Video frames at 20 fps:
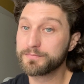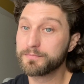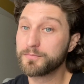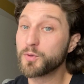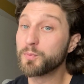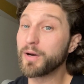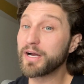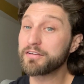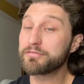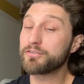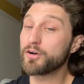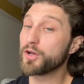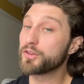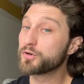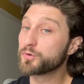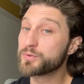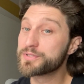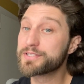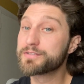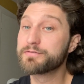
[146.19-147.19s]
but my
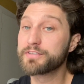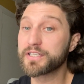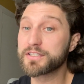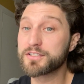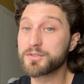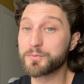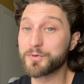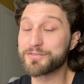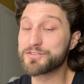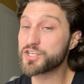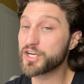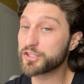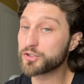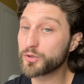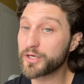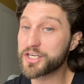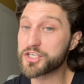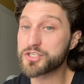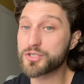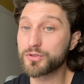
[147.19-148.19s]
father was a victim of
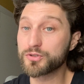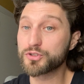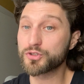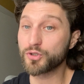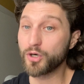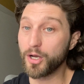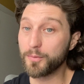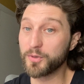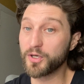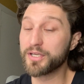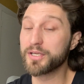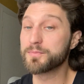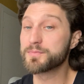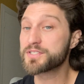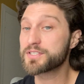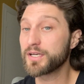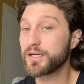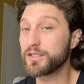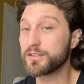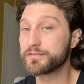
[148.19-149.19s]
generational trauma
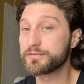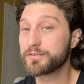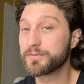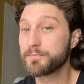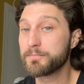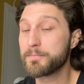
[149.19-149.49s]
himself.